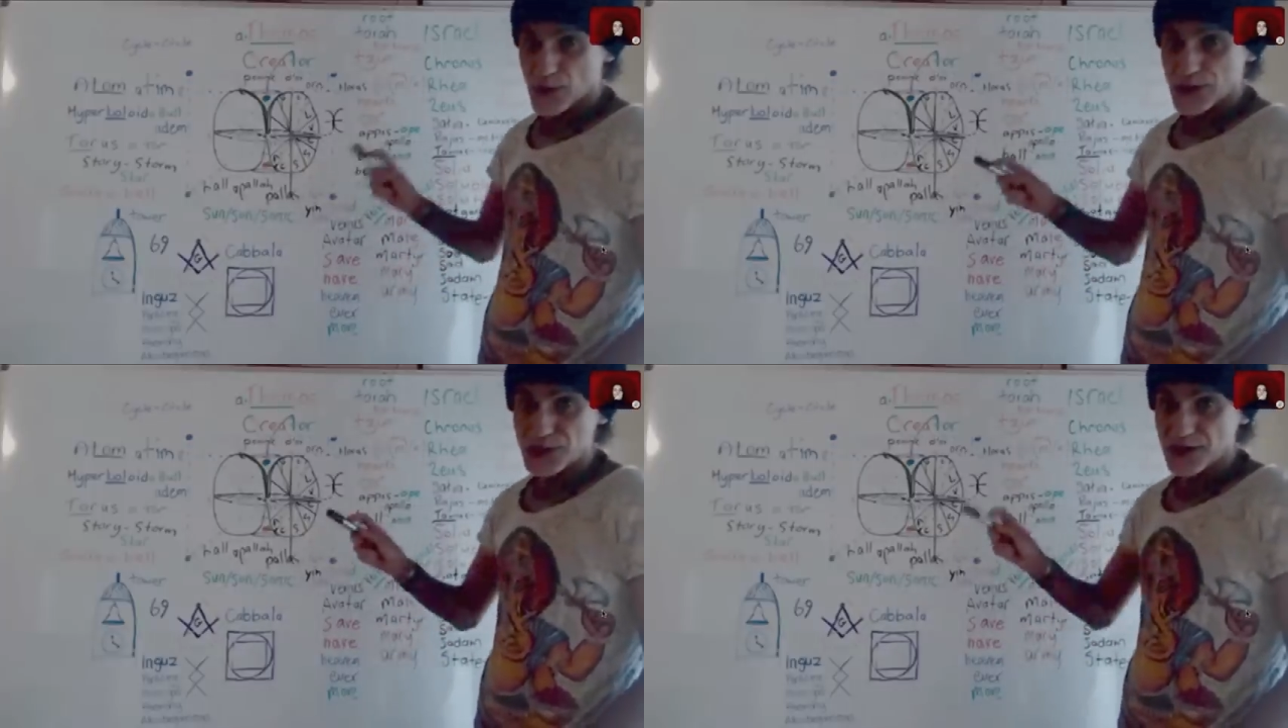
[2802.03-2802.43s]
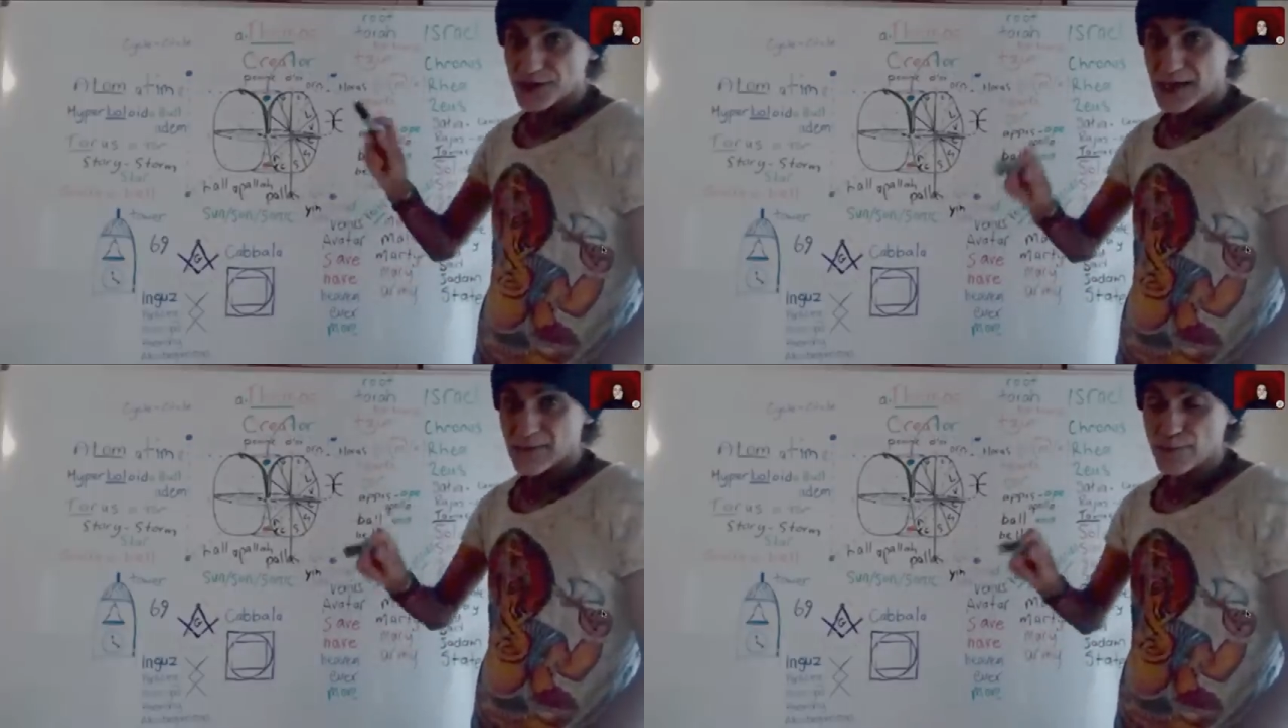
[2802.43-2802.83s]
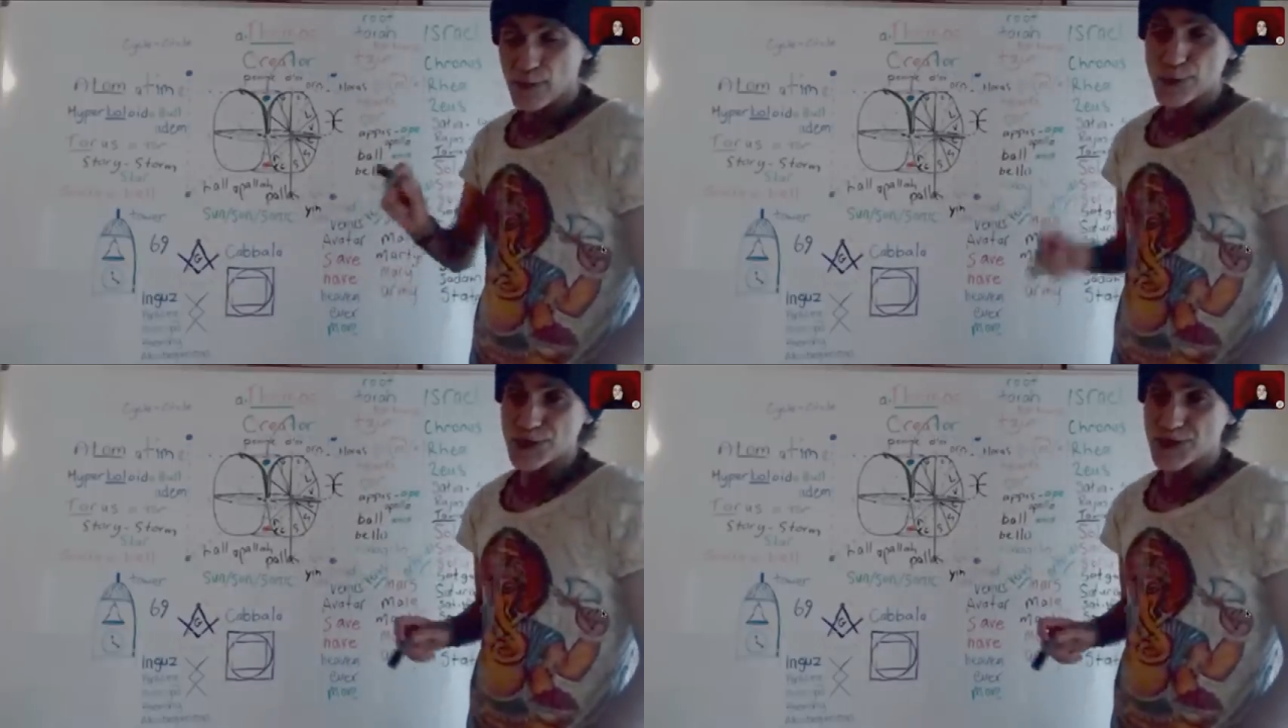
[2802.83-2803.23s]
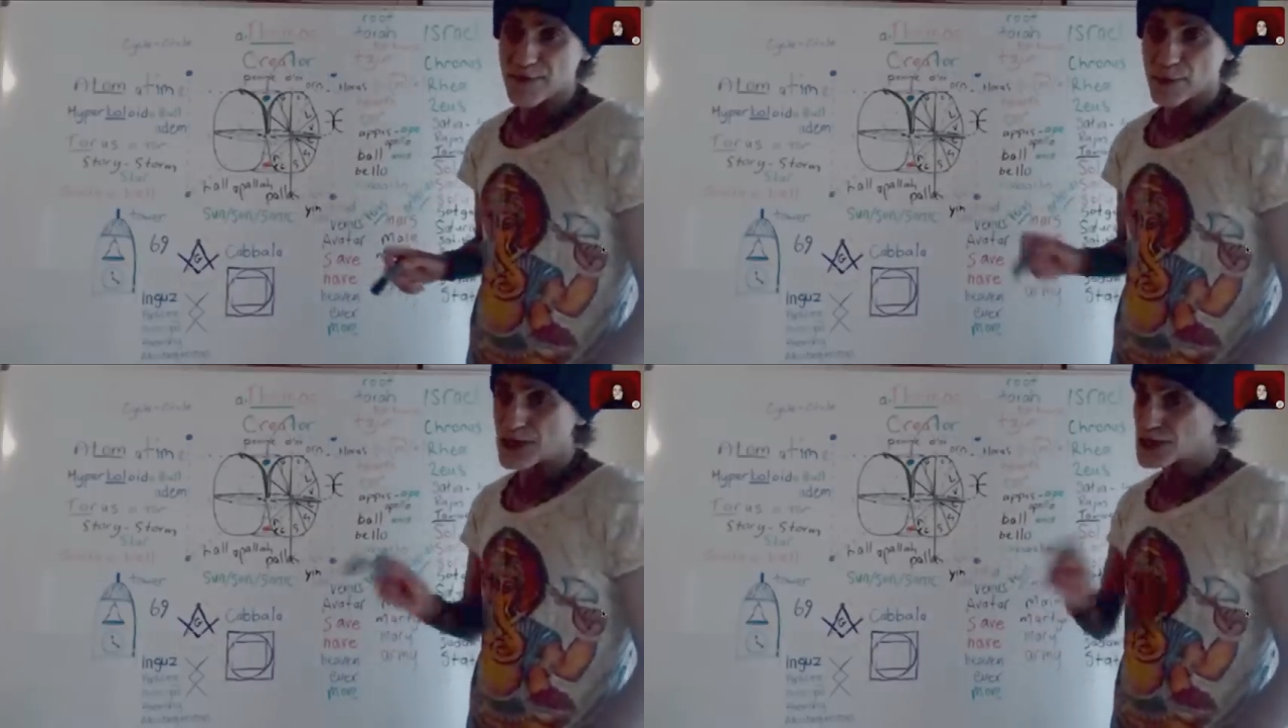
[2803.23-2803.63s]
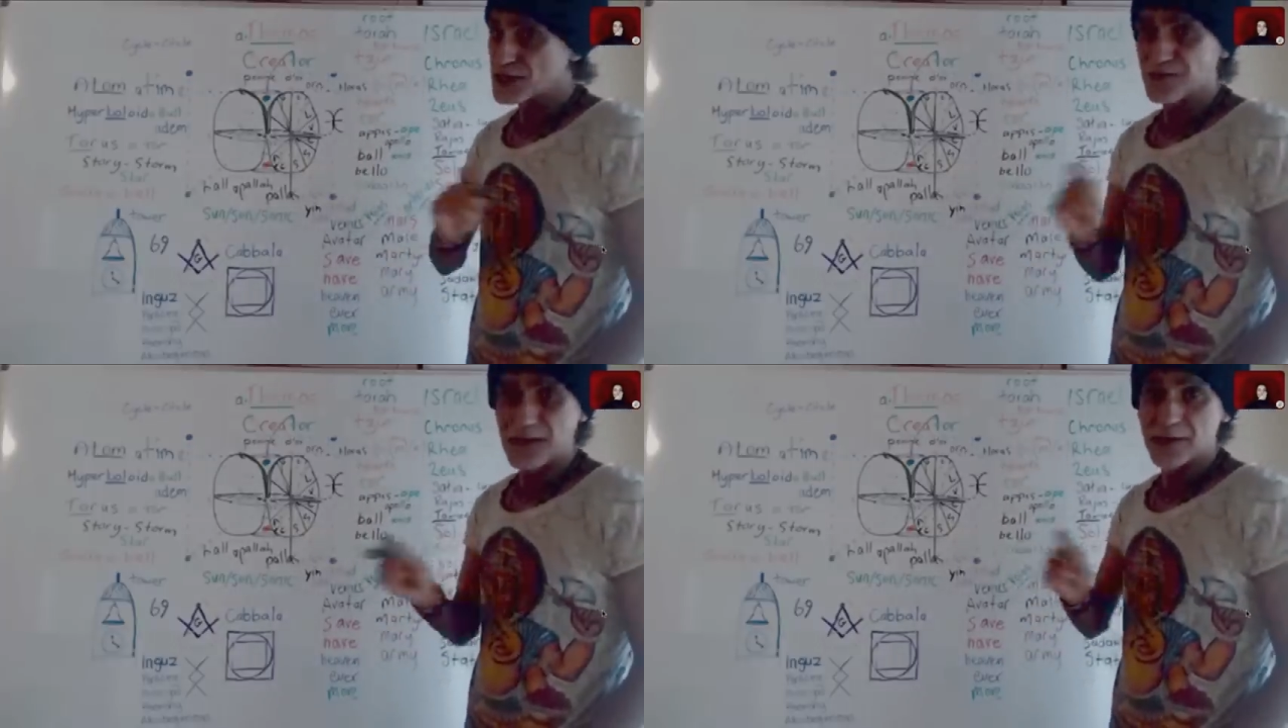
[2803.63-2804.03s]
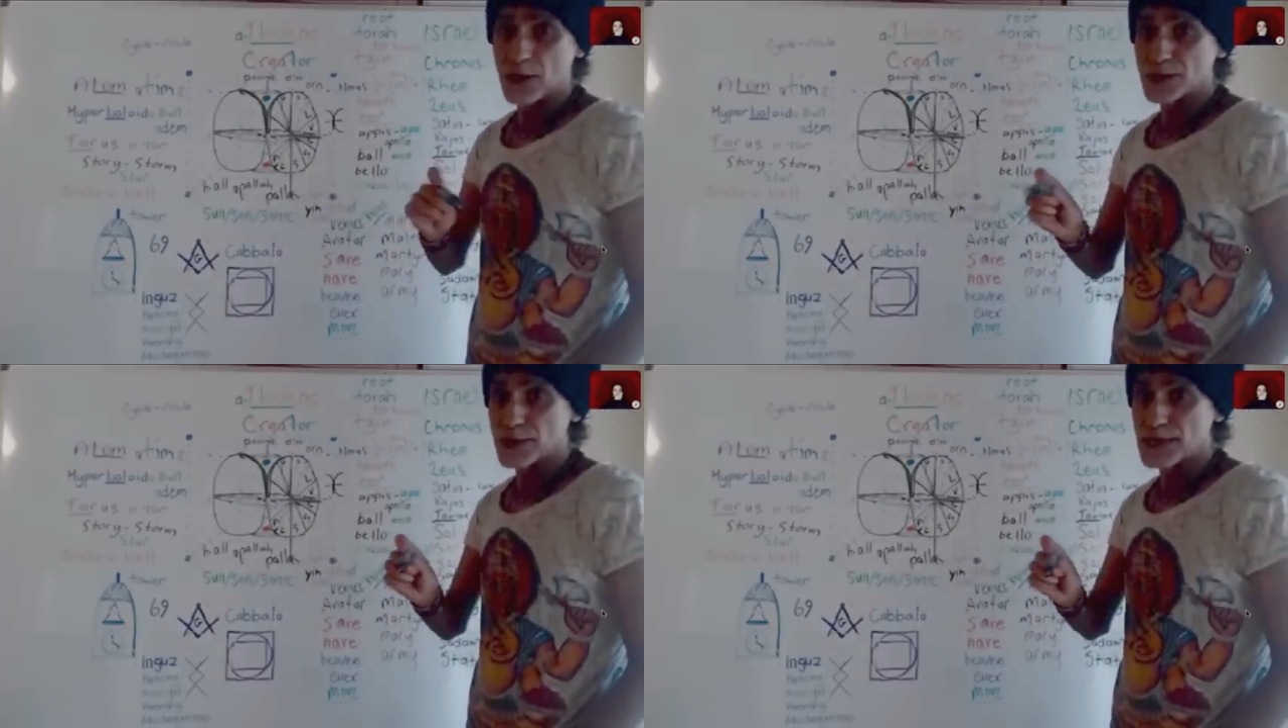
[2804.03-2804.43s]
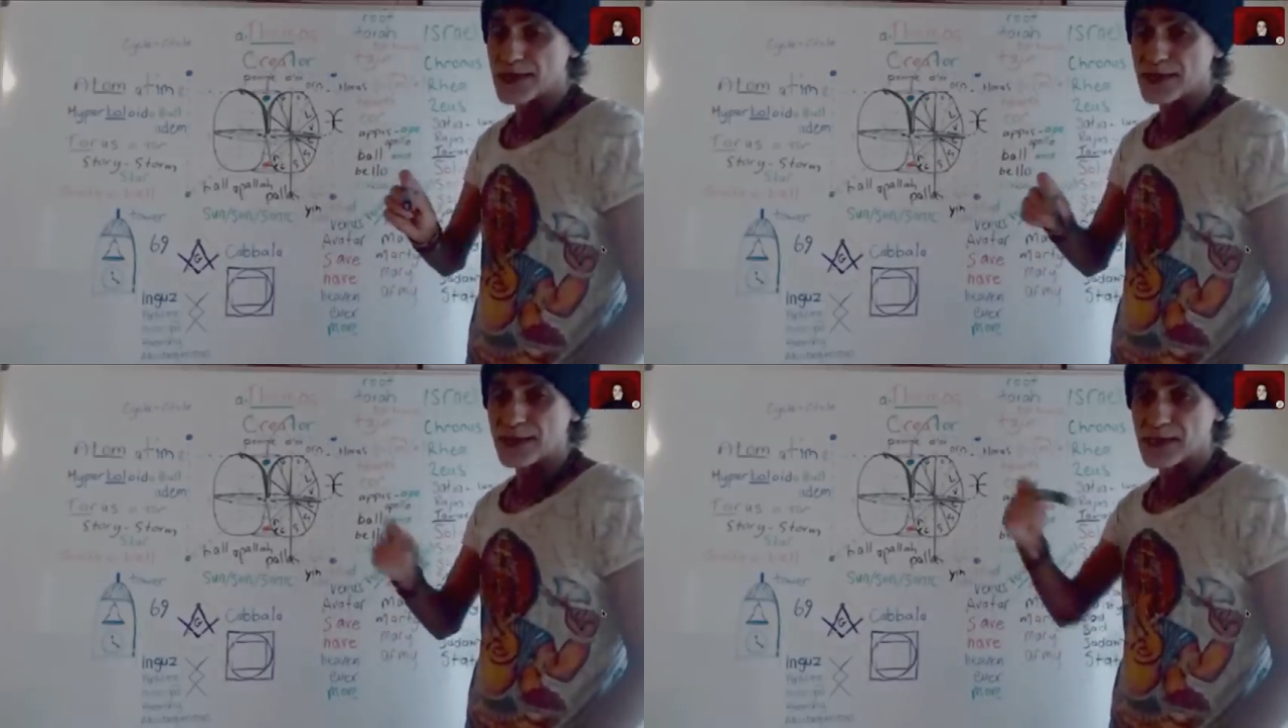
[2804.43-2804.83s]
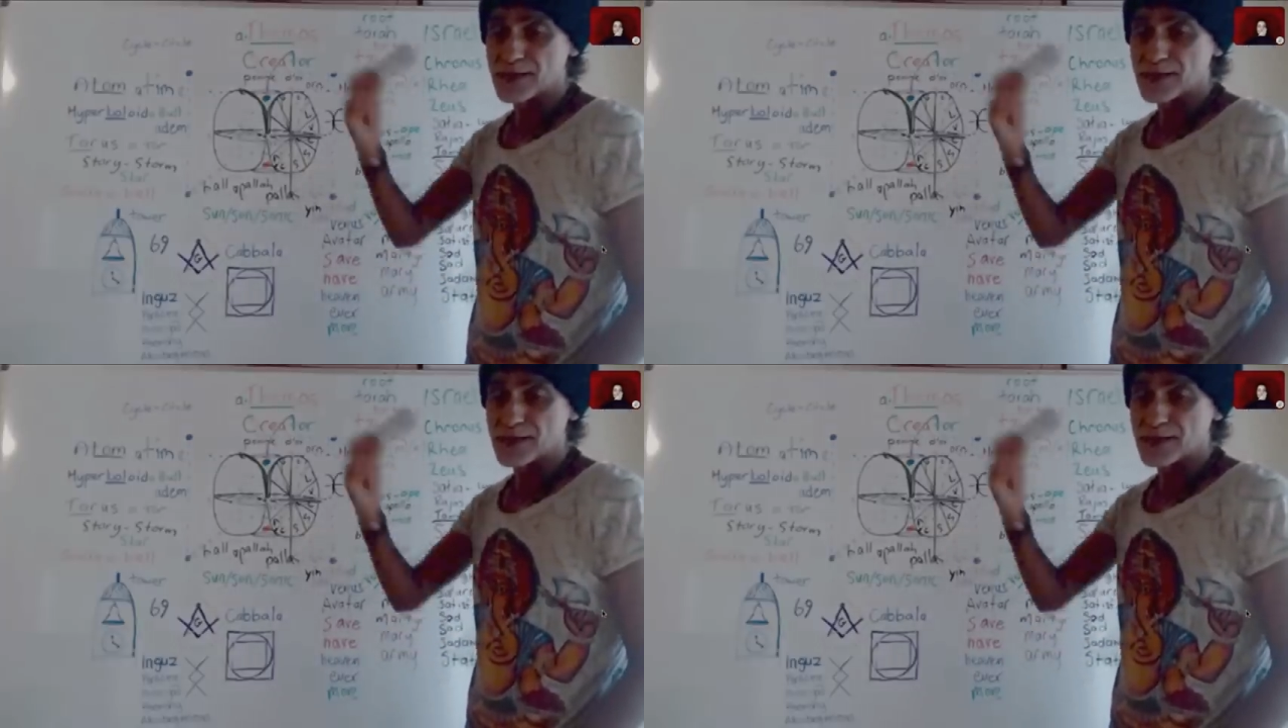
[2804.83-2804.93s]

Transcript: redshift and blueshift. Redshift cannot do anything